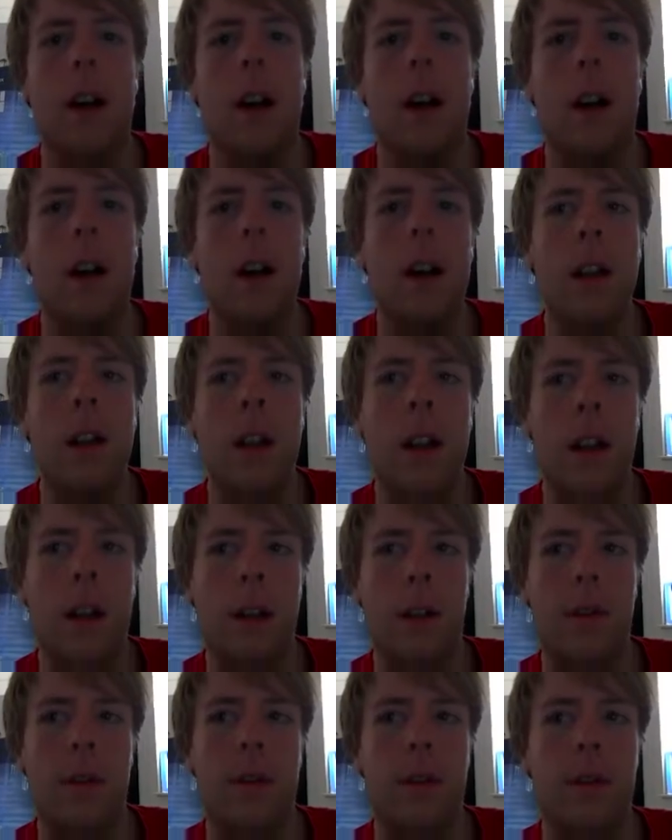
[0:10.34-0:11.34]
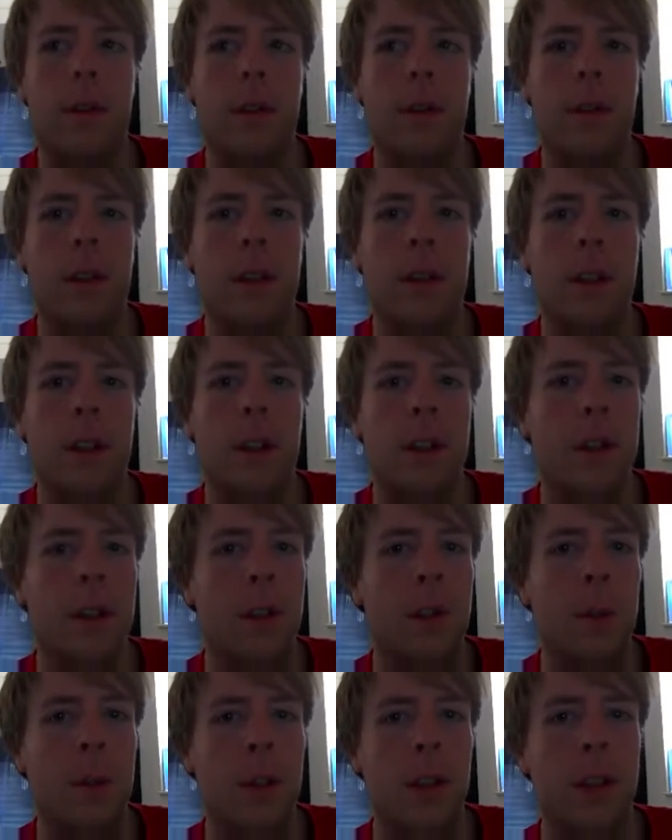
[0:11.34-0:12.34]
I have just
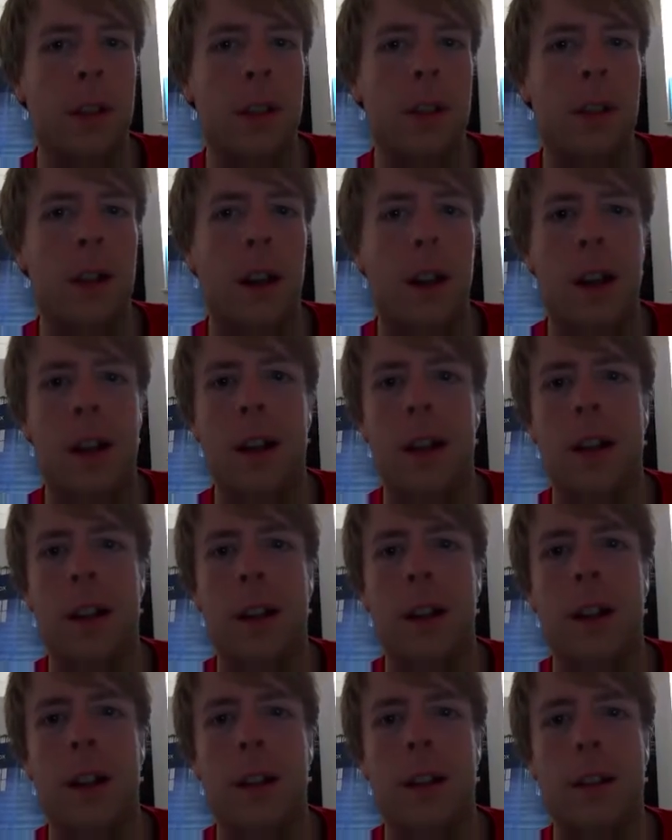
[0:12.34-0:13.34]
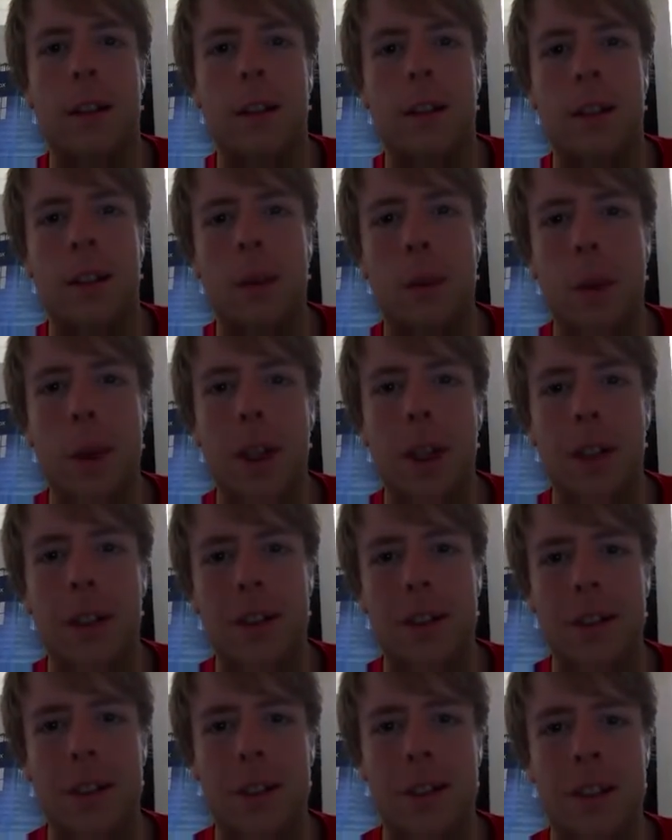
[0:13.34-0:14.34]
completed a
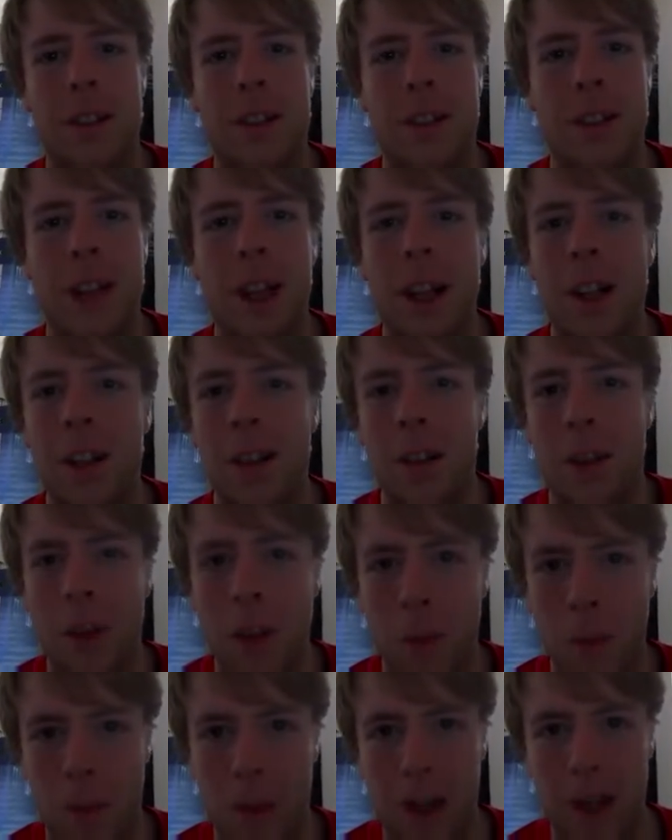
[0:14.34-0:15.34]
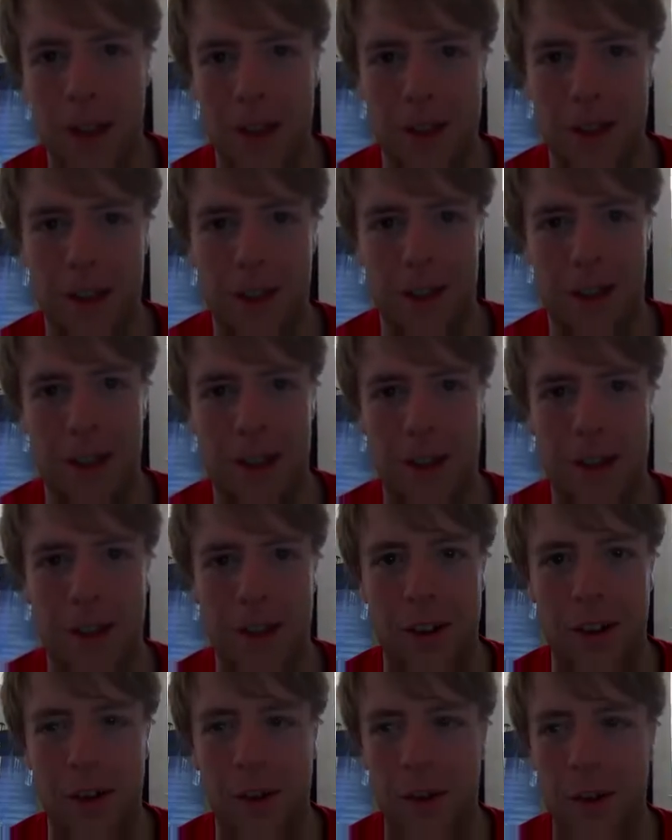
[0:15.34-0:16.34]
2-week stage combat
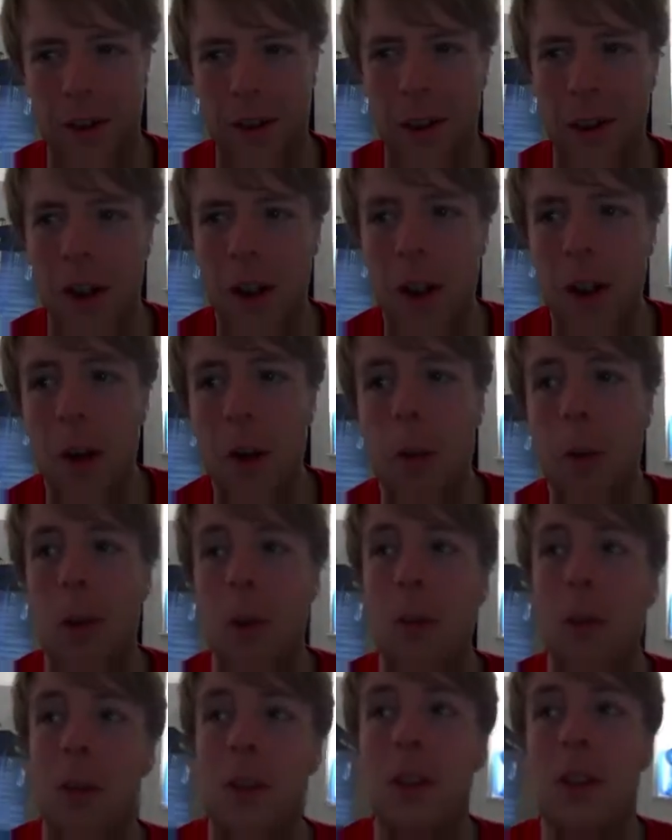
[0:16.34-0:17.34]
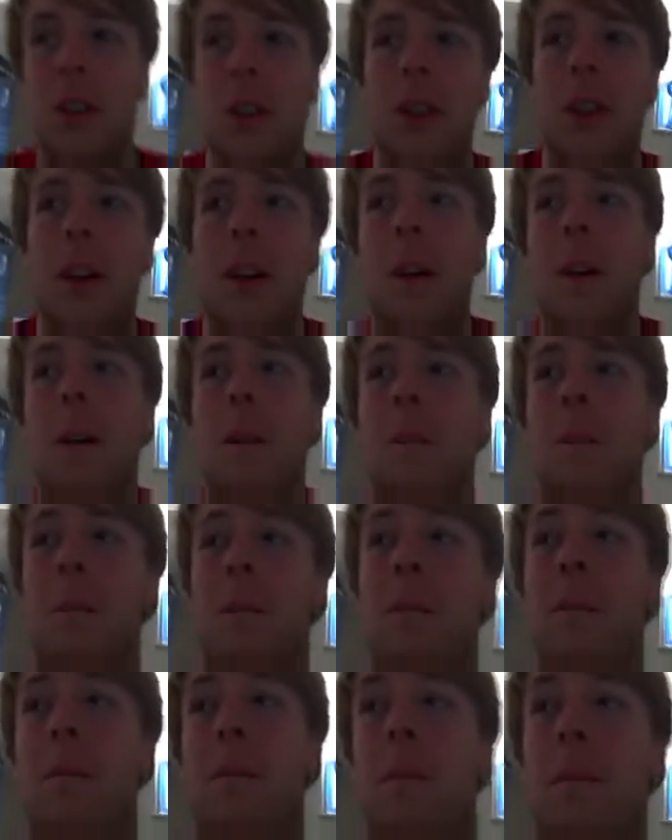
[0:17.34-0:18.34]
intensive, which was
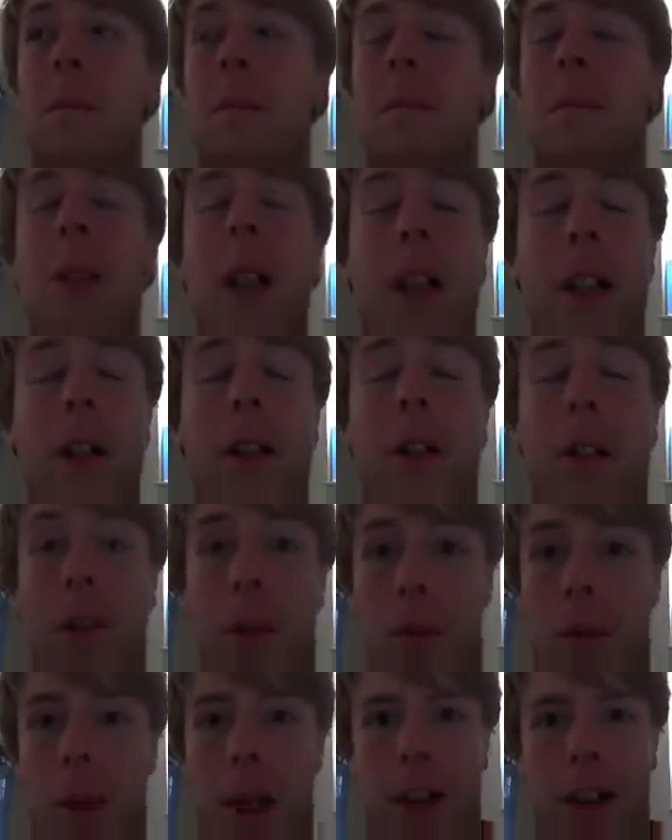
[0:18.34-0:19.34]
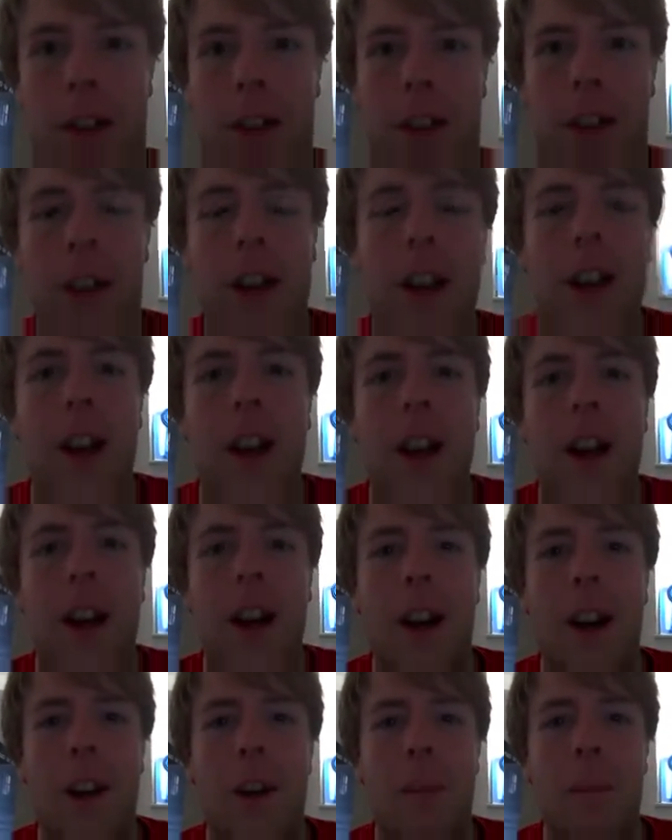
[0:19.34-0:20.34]
bloody awesome actually.
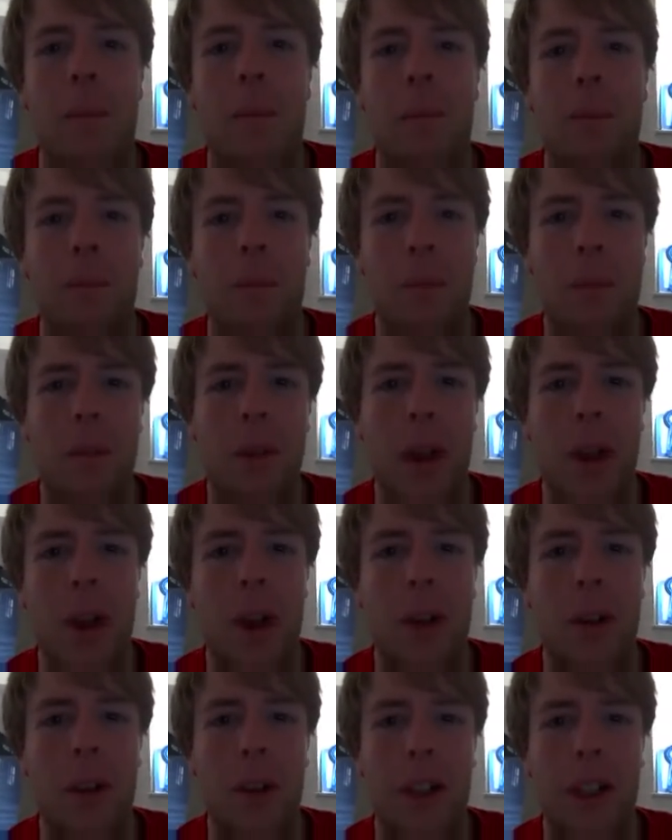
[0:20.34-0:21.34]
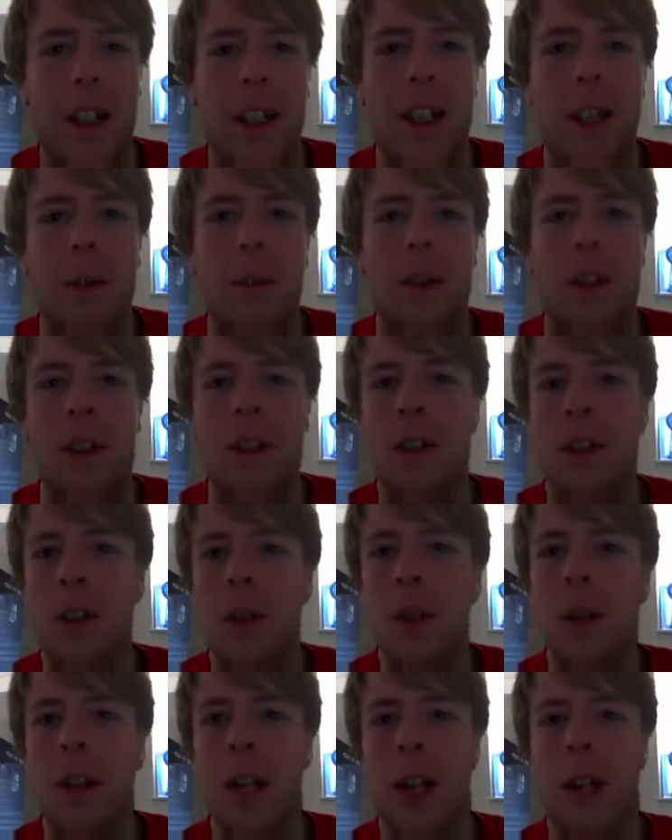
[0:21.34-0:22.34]
Only it was
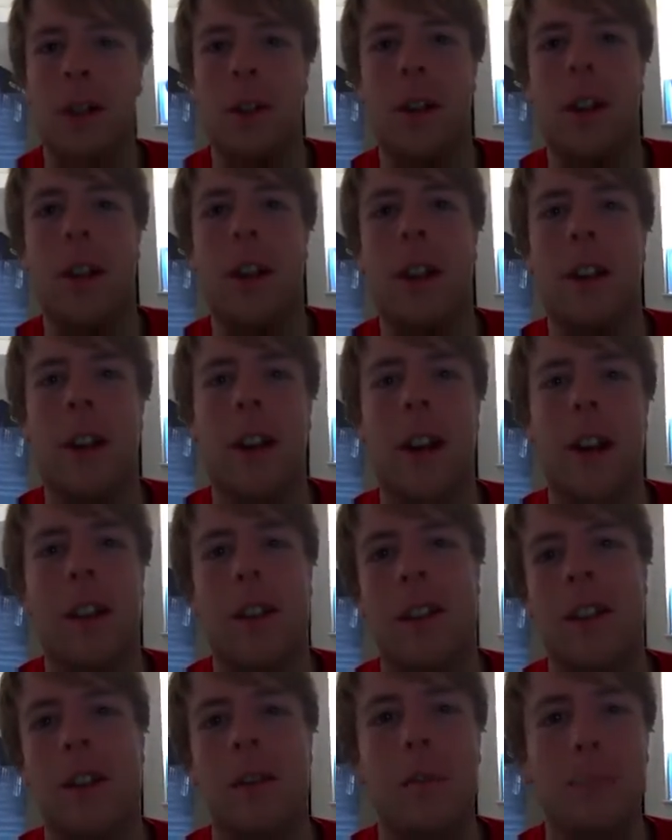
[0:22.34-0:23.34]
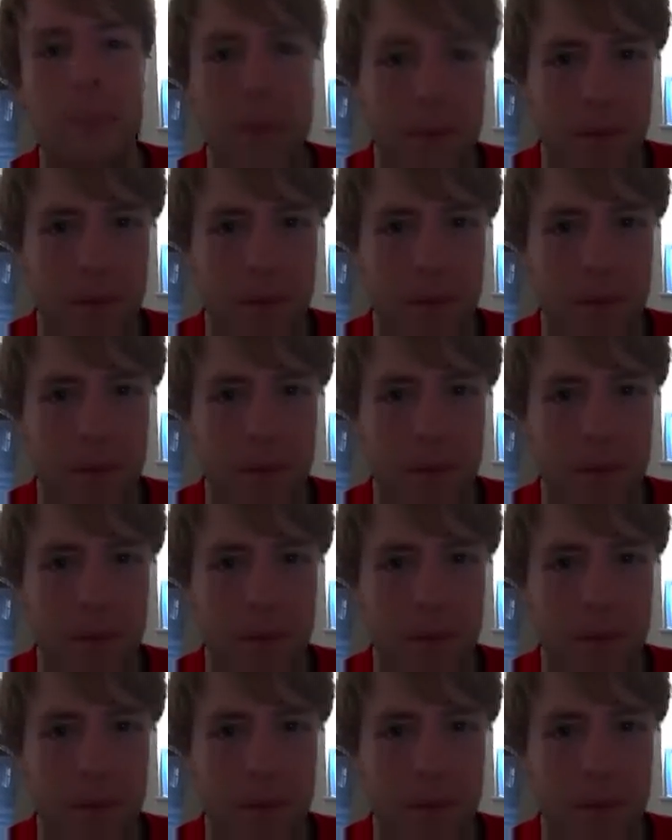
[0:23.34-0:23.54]
so knackering that